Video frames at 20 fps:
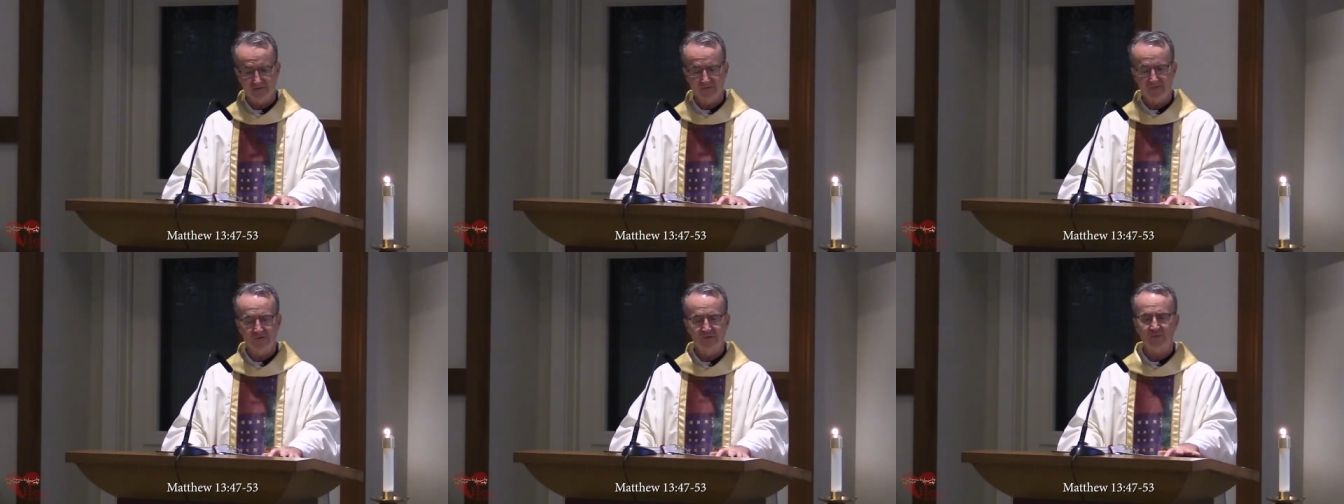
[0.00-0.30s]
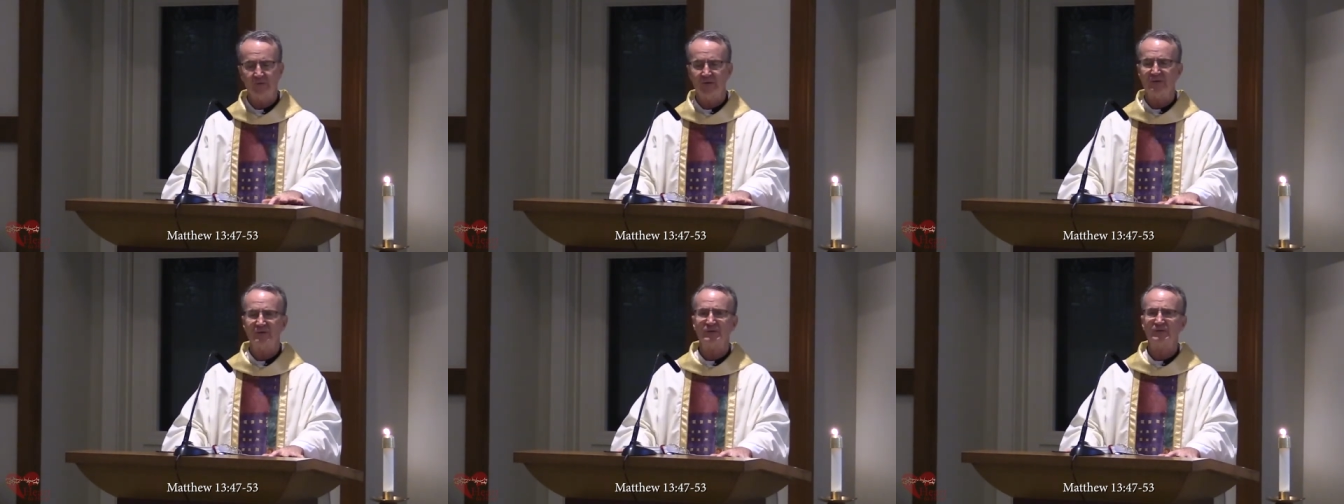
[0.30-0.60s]
Do
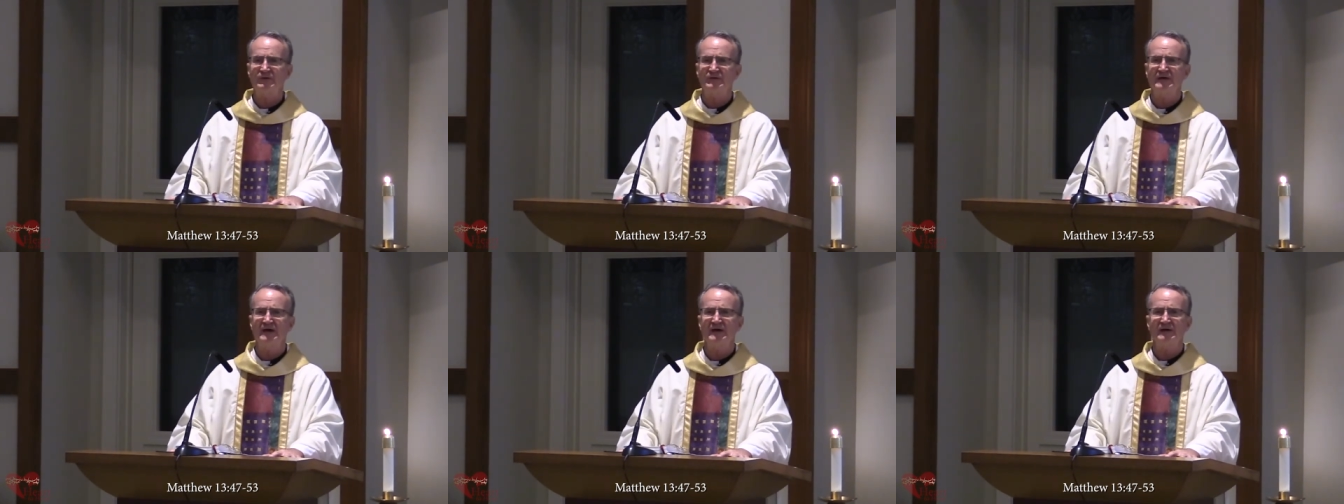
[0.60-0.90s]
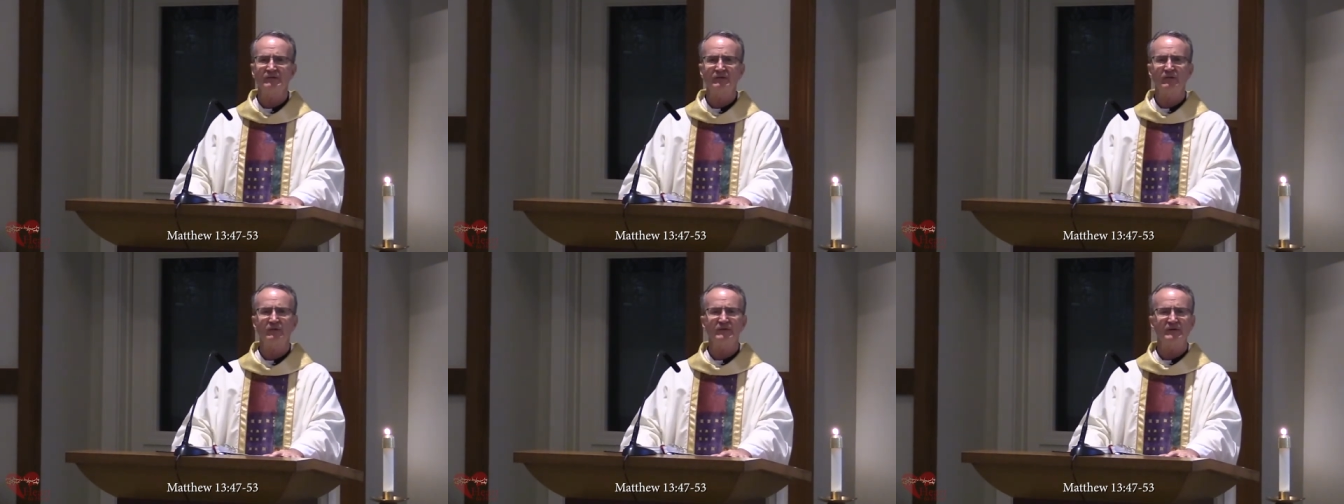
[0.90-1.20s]
you
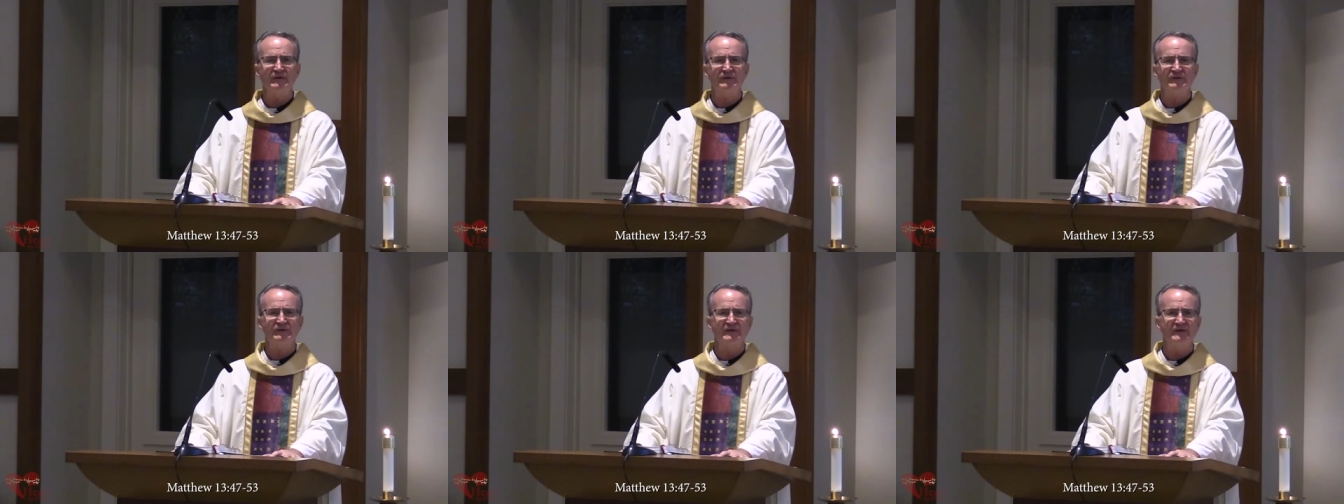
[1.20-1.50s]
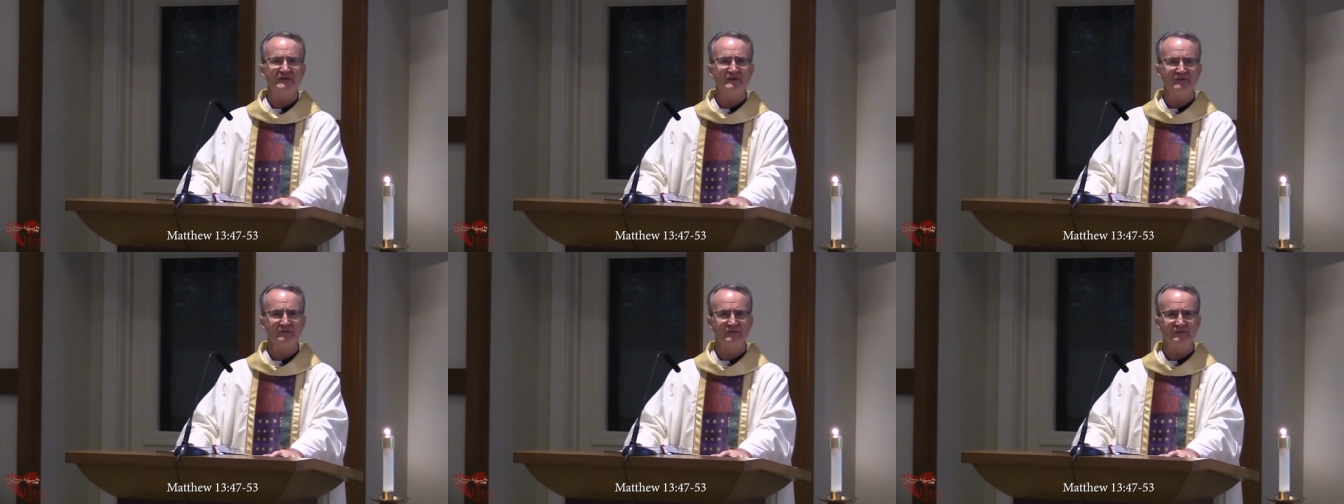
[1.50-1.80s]
understand all these
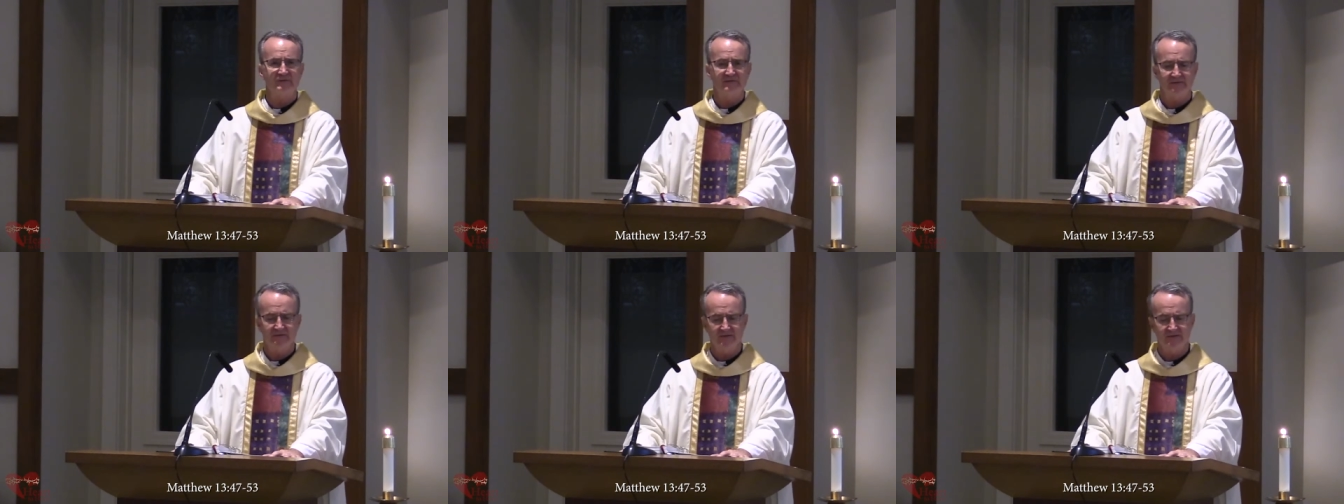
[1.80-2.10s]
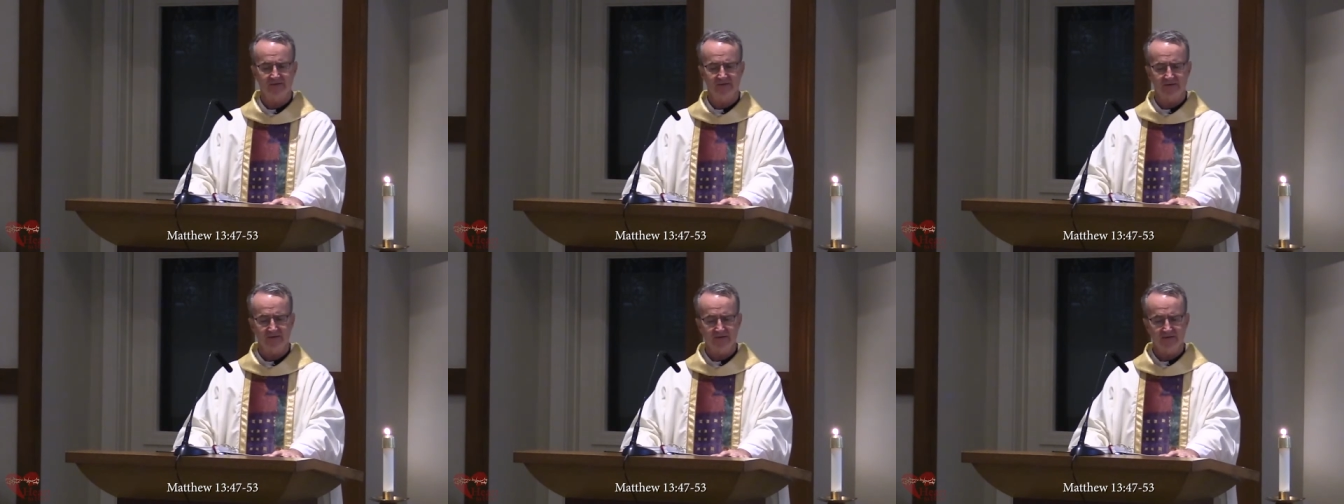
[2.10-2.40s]
things?"
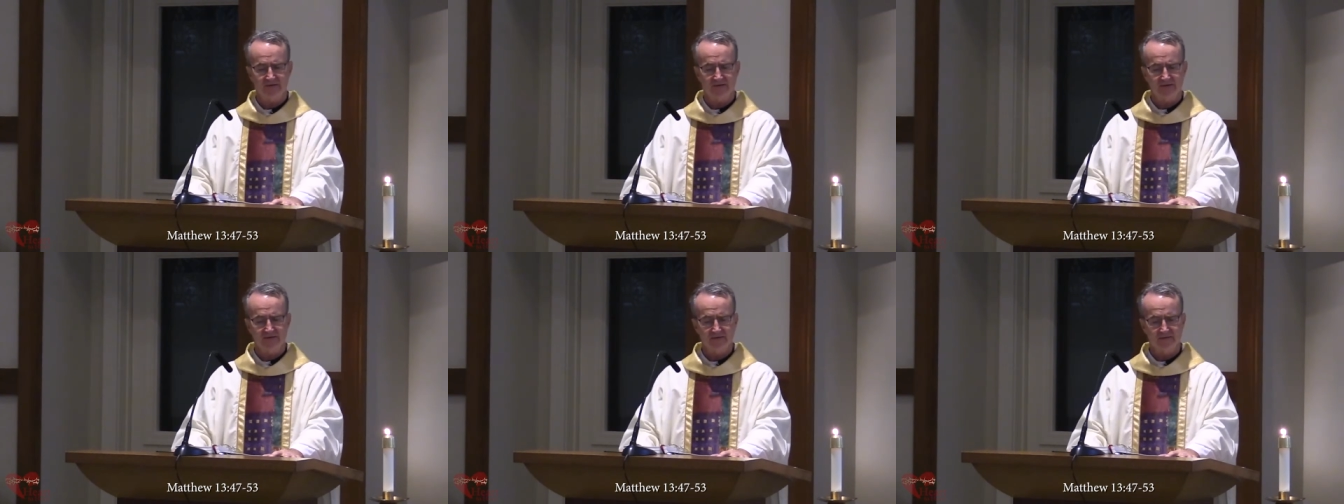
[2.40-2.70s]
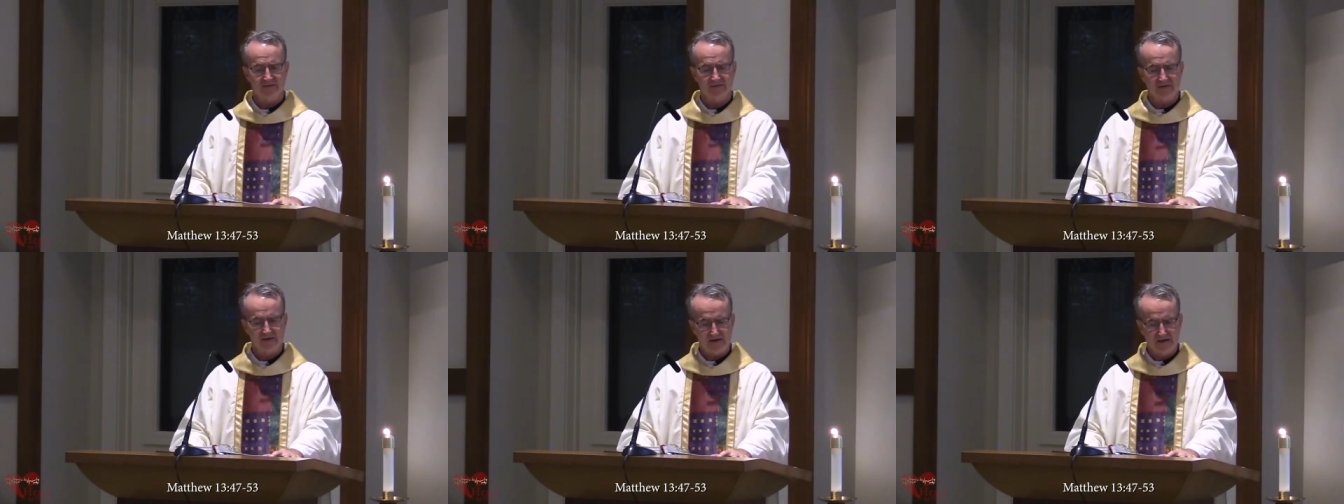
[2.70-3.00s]

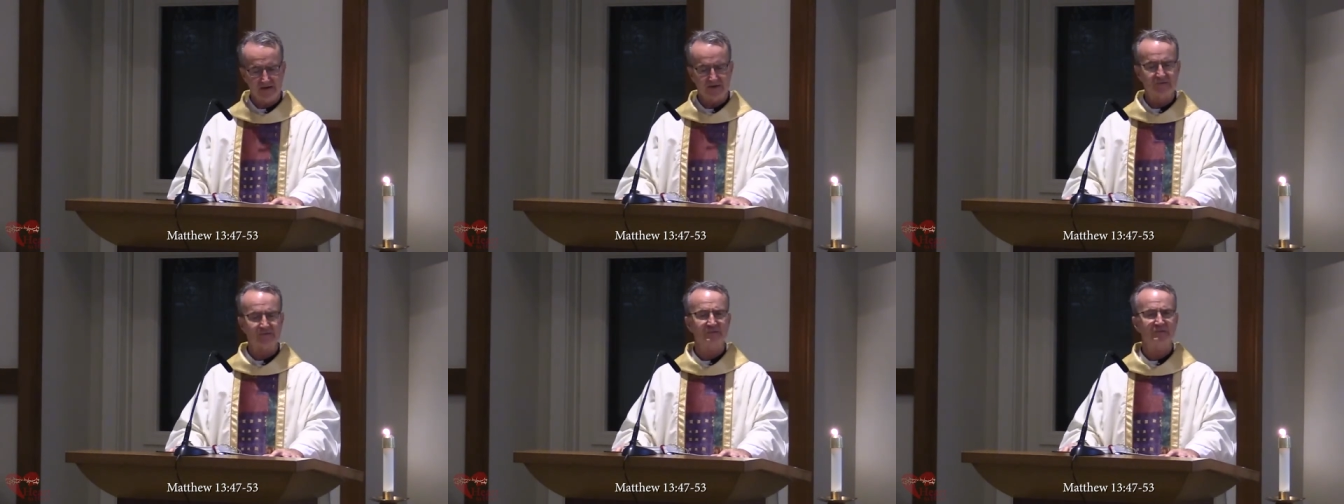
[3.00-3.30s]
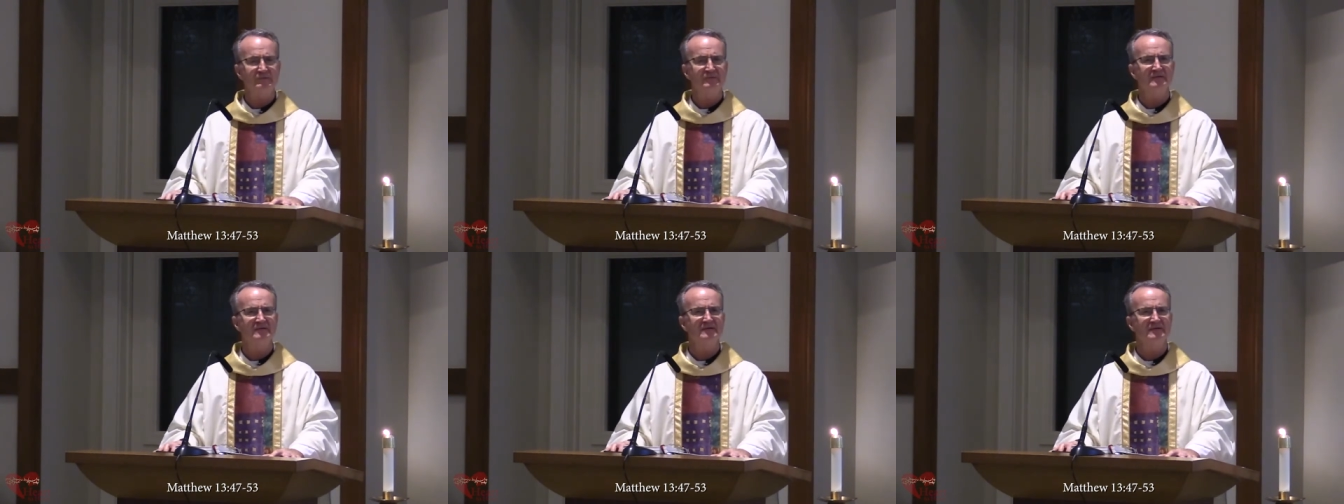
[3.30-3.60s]
They
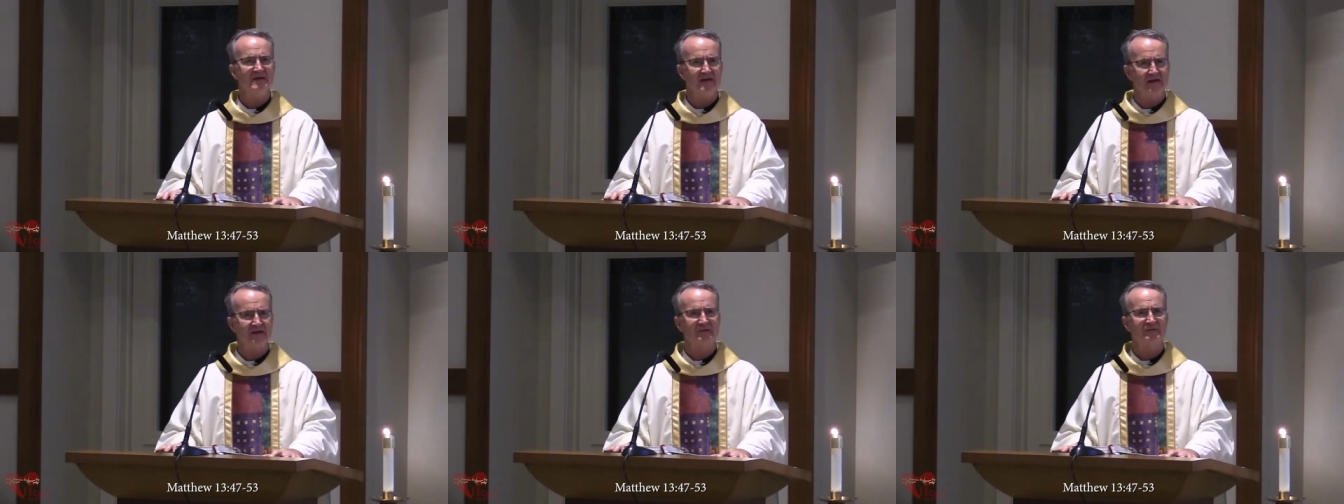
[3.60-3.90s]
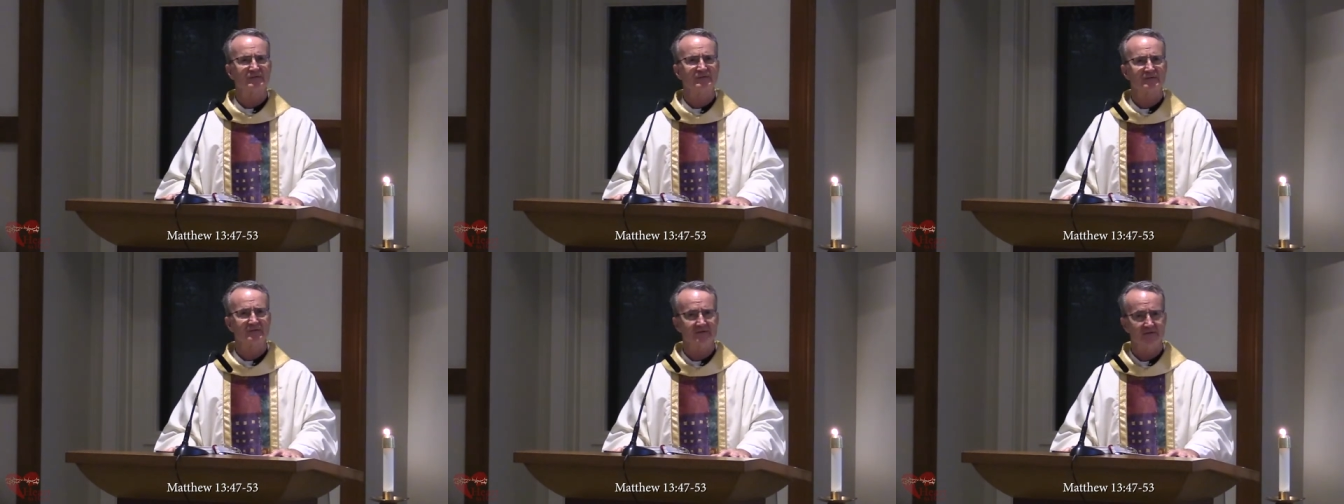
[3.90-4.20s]
answered,
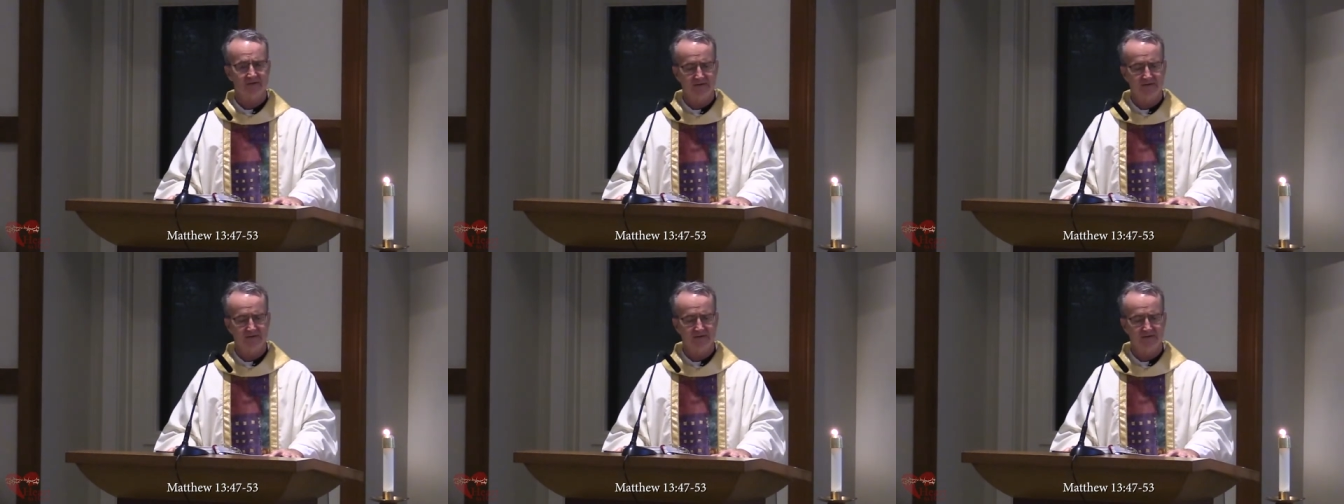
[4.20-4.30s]
"Yes."